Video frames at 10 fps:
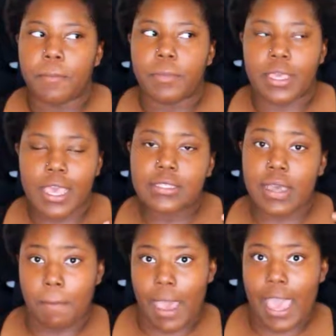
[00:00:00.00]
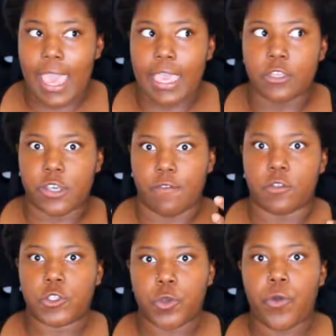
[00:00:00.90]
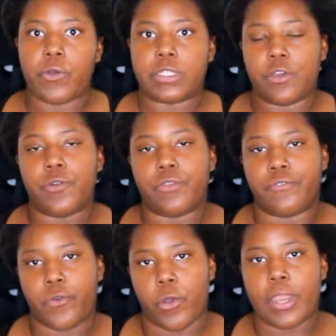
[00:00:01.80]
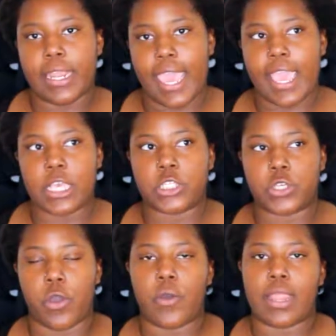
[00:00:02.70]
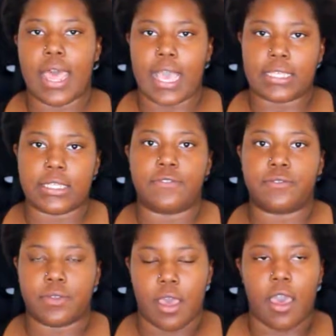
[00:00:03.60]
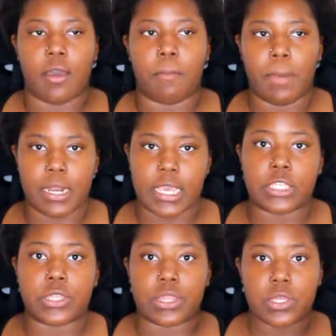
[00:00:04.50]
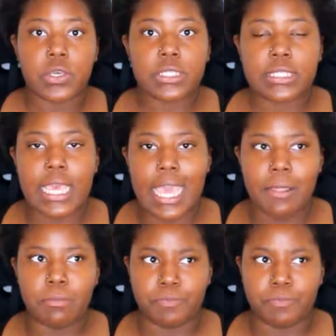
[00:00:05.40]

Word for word: because my driving school was like only 4 days, so it lasted Monday to Thursday.